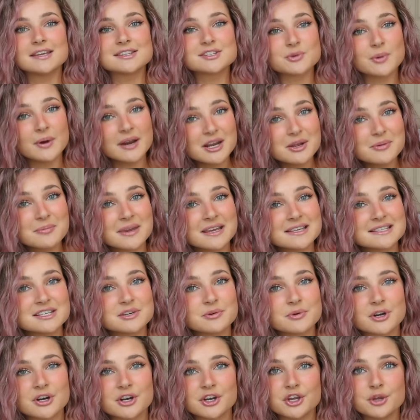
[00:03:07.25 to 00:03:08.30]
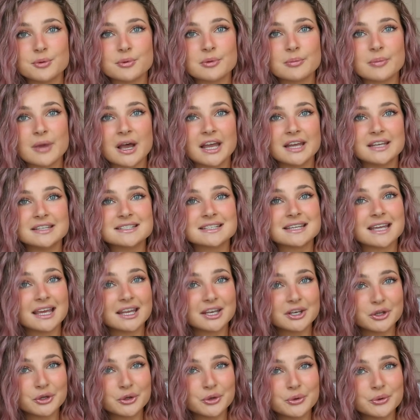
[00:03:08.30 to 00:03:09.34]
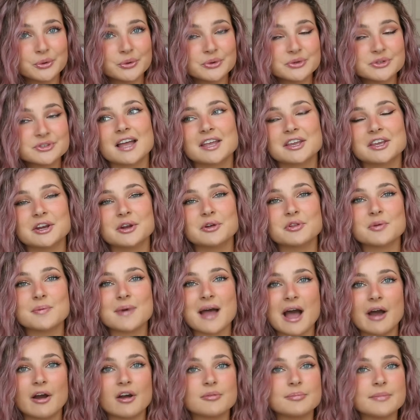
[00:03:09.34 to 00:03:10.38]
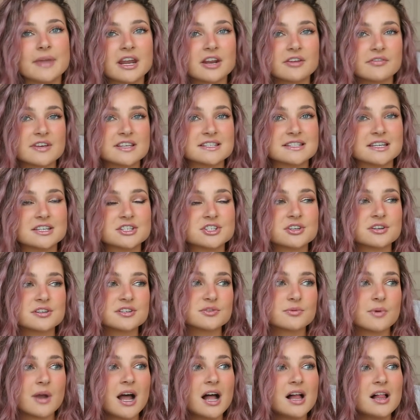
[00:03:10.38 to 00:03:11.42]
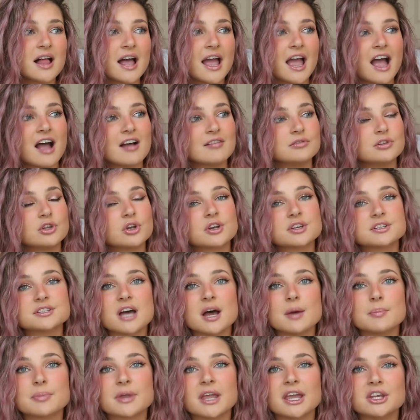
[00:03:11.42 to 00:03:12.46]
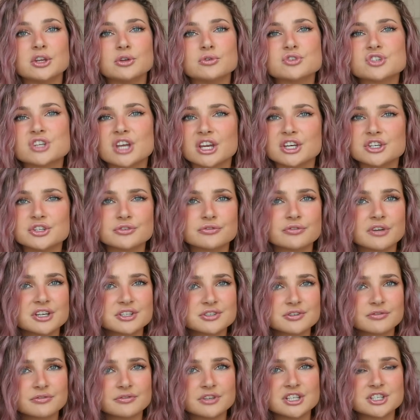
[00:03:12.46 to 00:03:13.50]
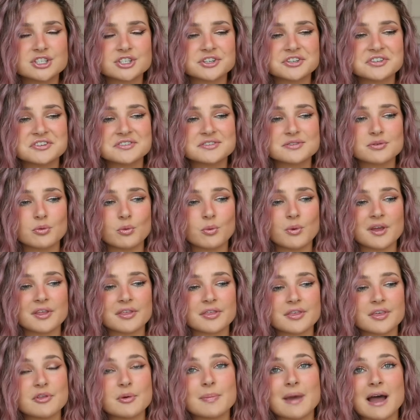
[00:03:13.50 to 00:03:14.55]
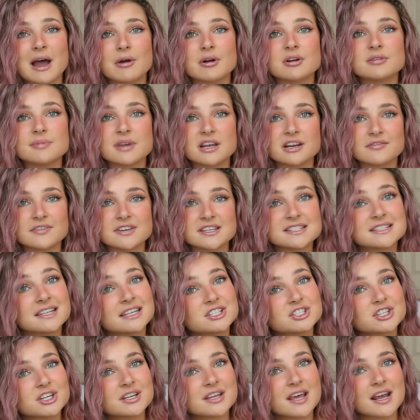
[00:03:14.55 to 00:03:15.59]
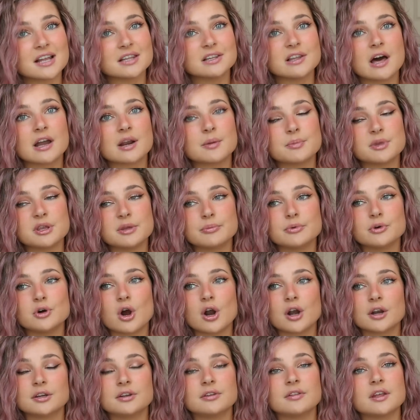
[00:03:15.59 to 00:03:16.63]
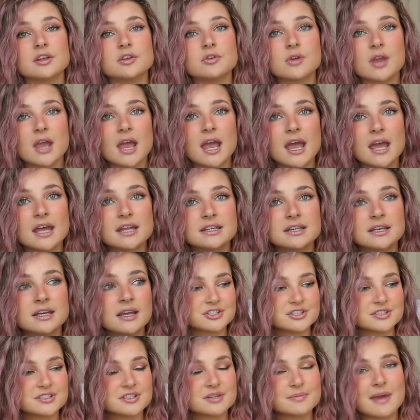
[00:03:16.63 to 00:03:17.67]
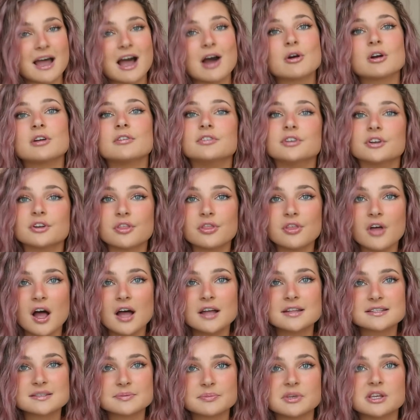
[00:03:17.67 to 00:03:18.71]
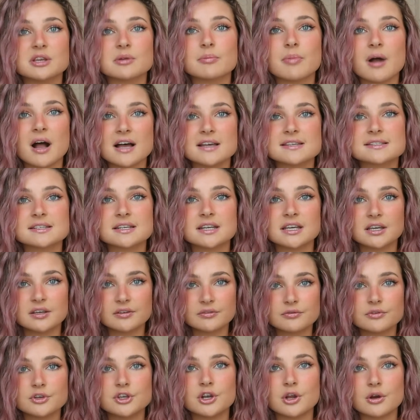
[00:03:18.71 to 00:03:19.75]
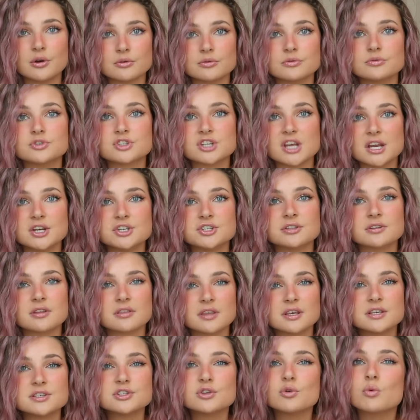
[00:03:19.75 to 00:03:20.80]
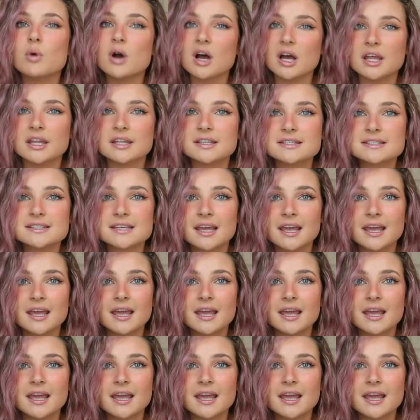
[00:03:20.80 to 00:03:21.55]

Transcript: It's quite amazing what our human mind can do, you know, the power of manifestation as well. I have looked up, can you change your facial features with the power of manifestation? And a lot of people argue that you can. Just the power of your thoughts, being positive, you know, changing the things you want